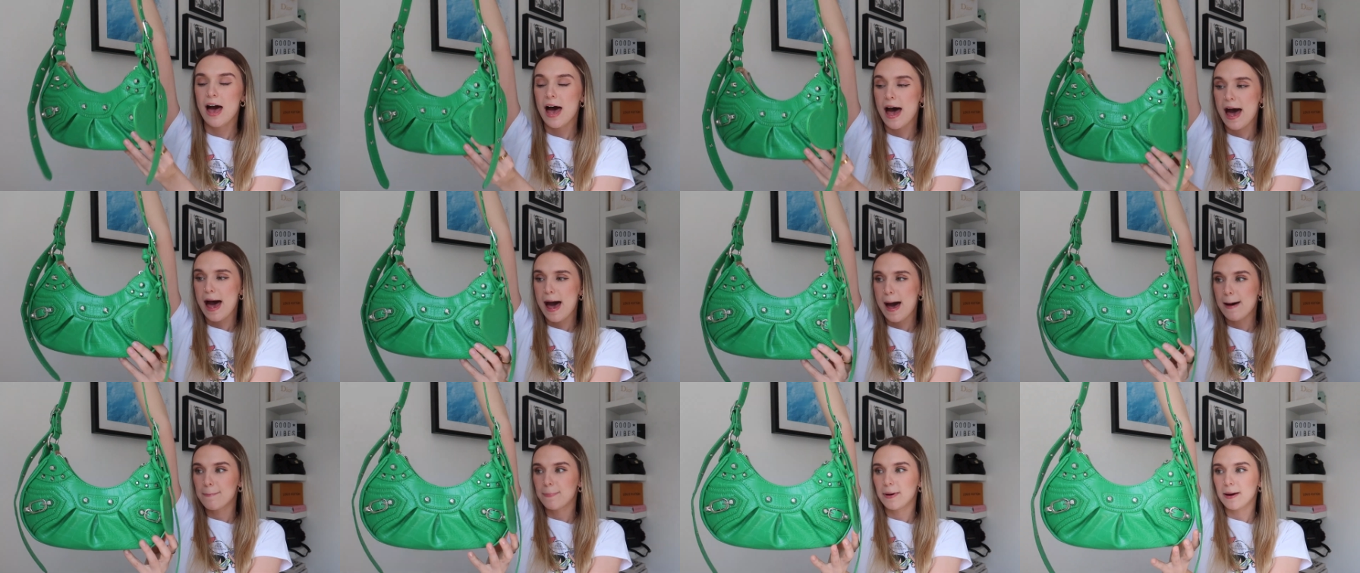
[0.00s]

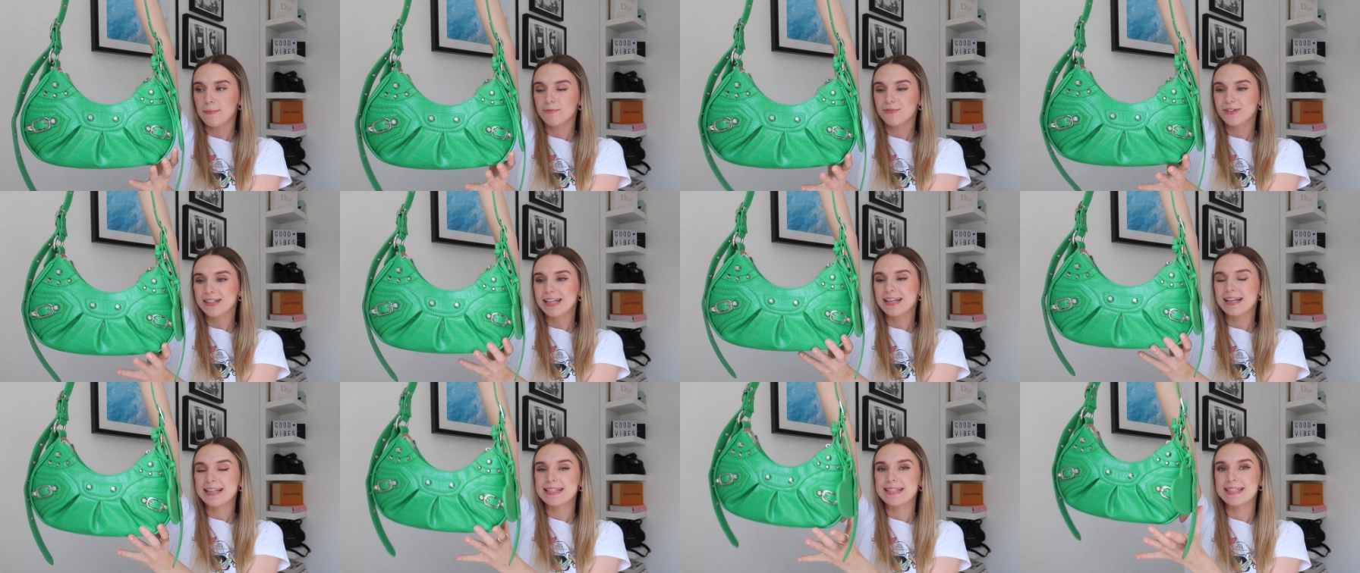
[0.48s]
But I'm
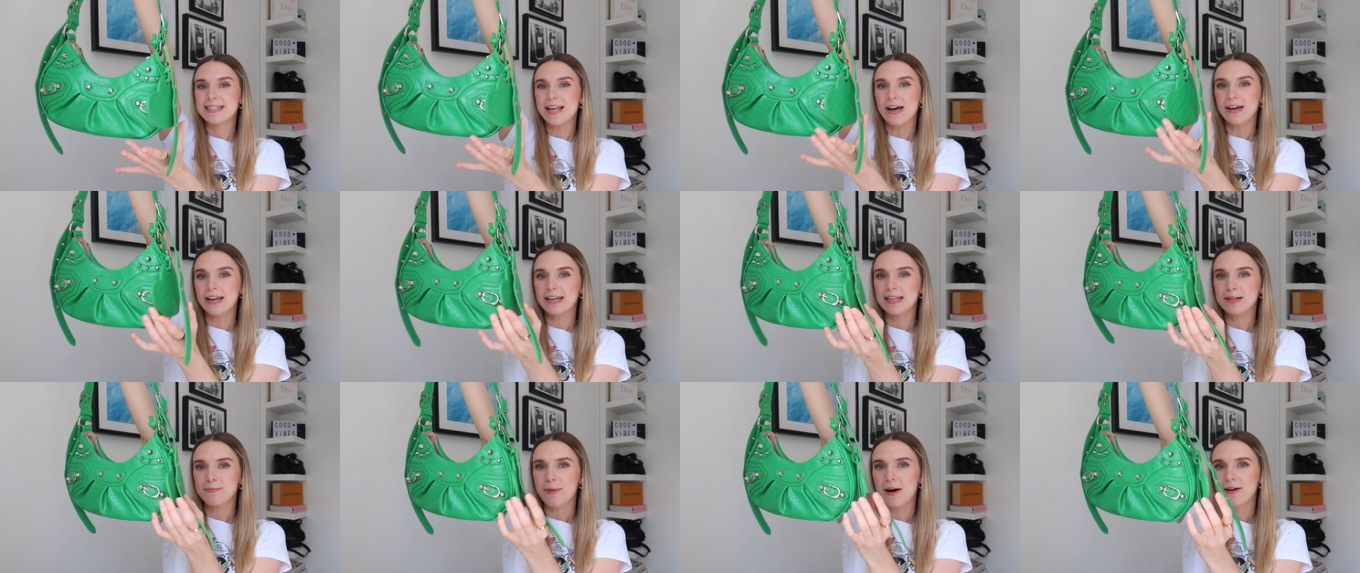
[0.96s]
really
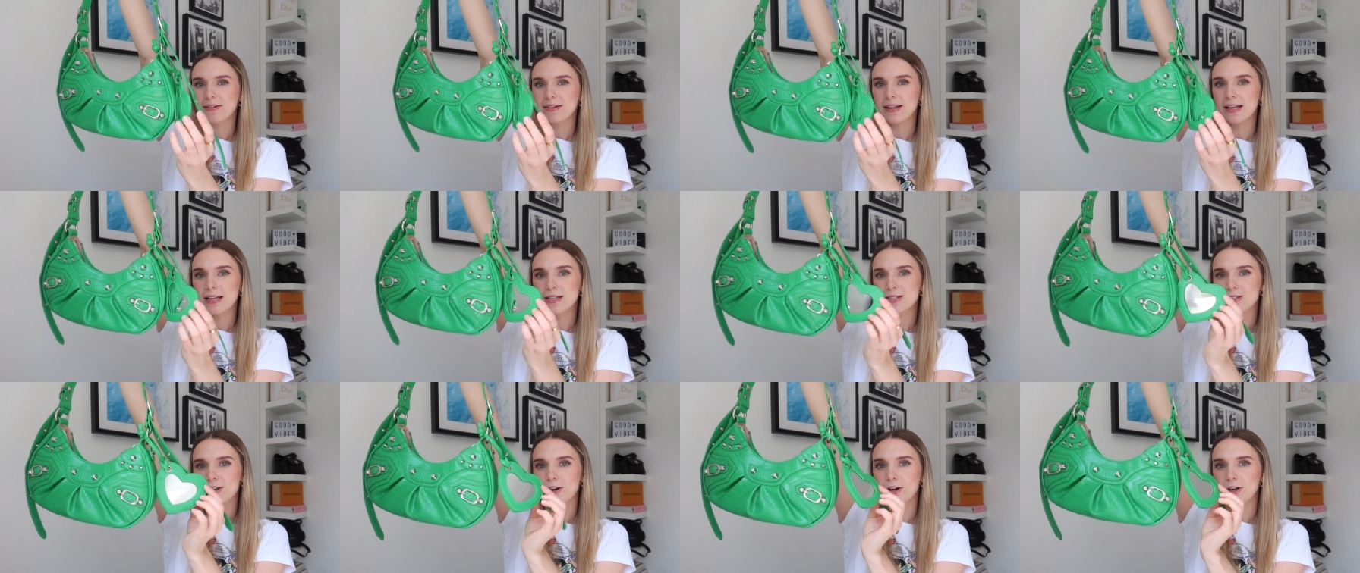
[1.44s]
excited about it.
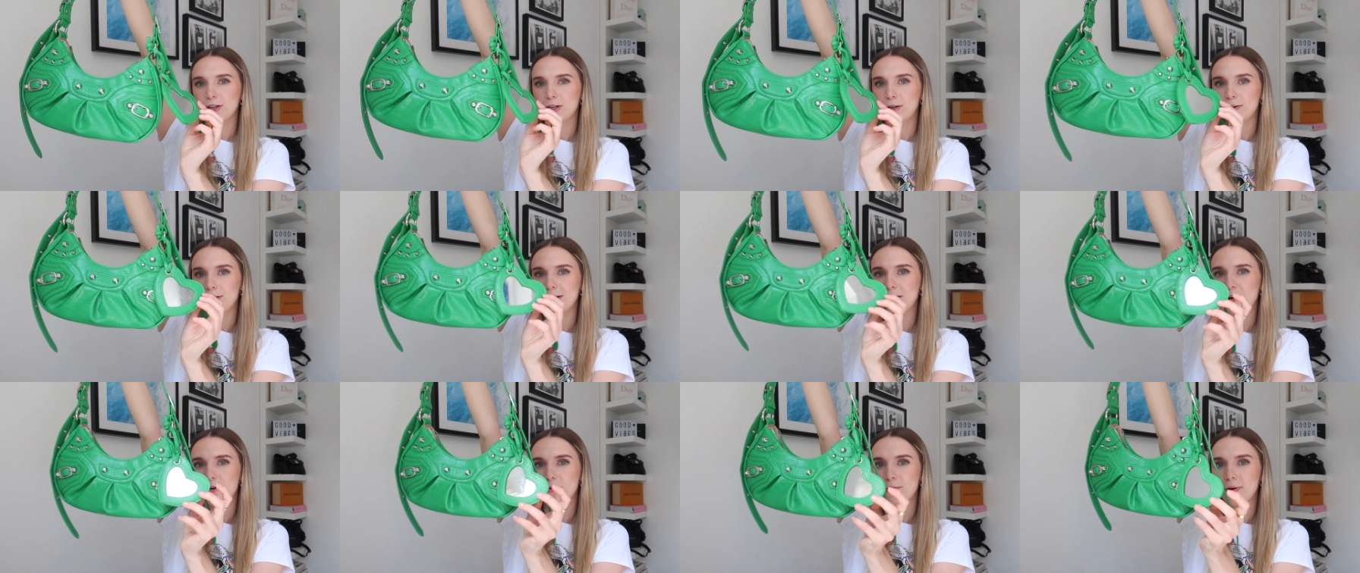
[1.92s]
It's got a
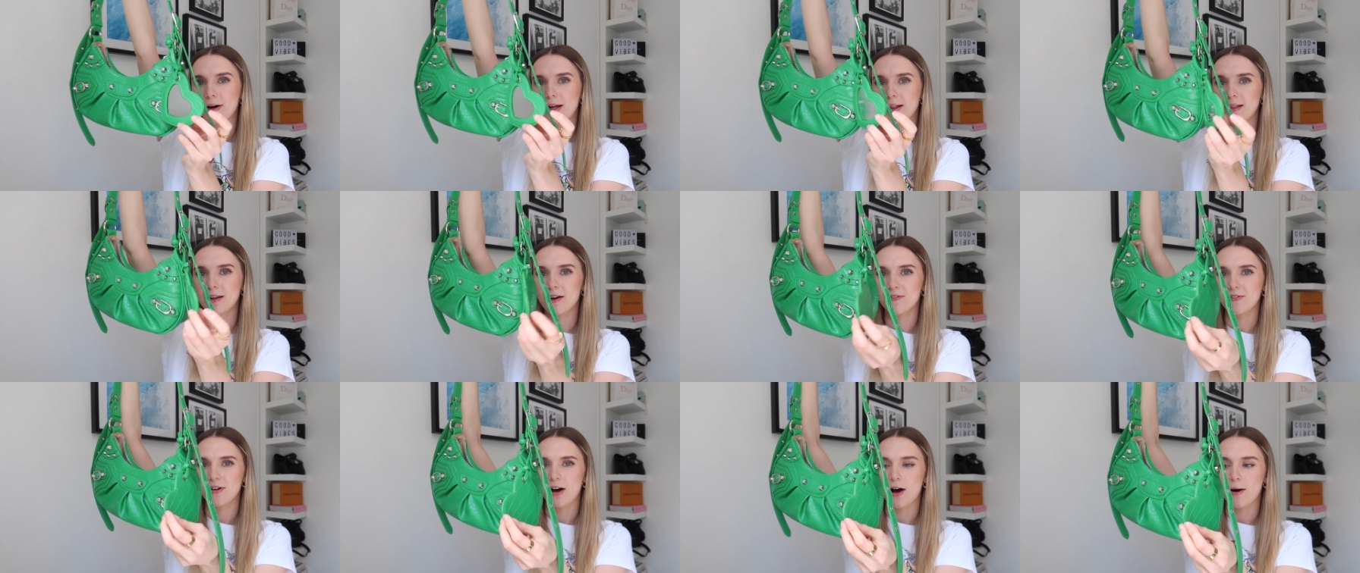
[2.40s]
cute little
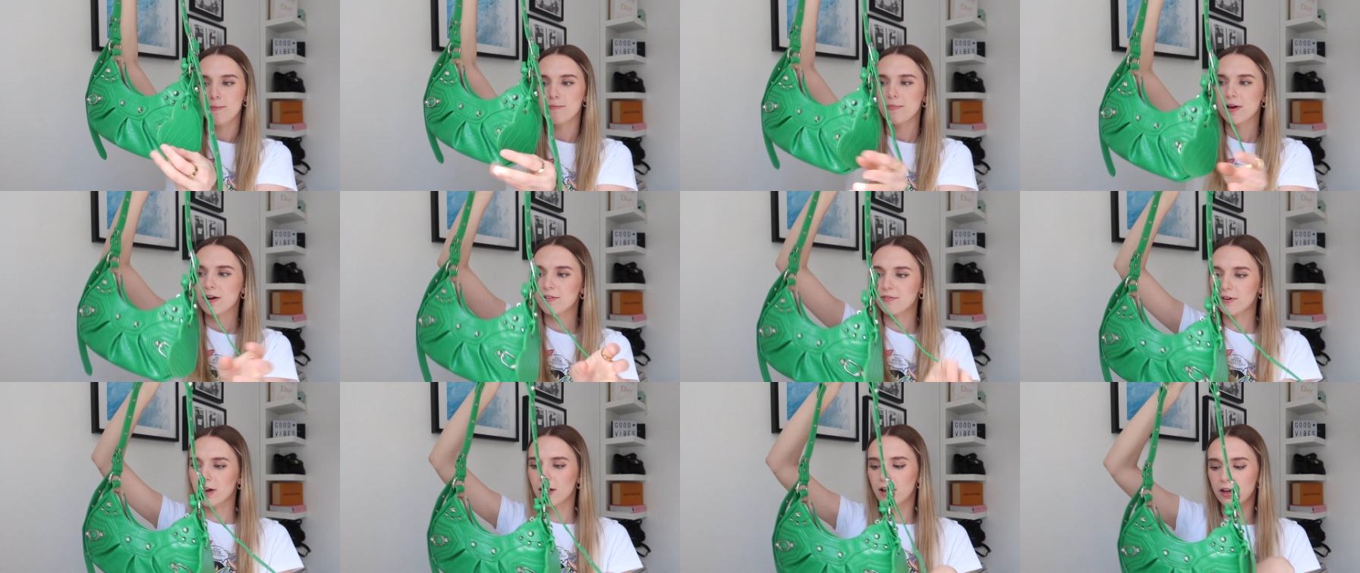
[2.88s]
love heart
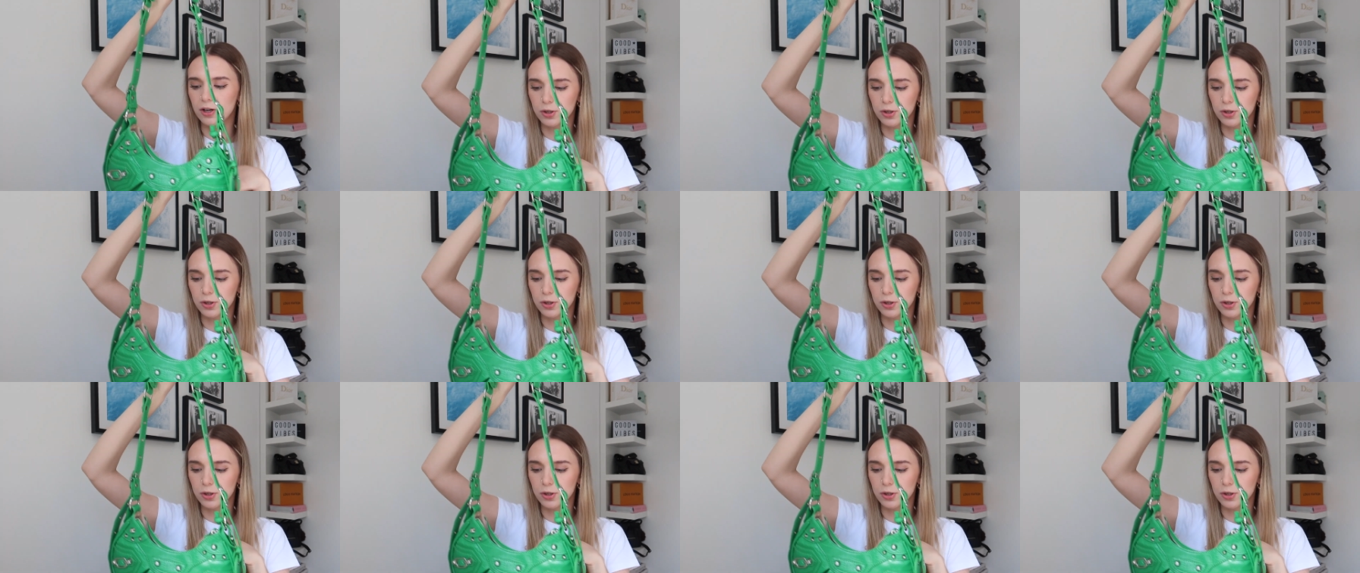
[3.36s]
mirror.